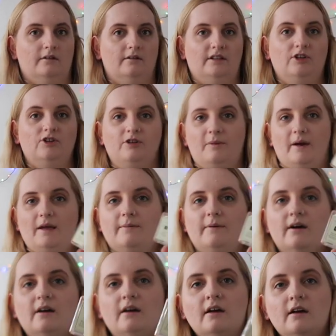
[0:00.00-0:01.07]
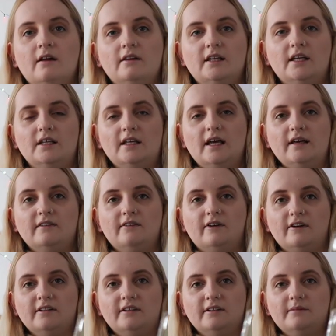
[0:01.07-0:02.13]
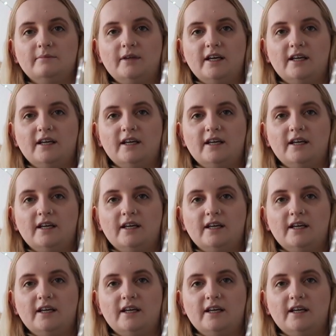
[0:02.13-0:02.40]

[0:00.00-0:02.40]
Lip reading: tissue paper. The next item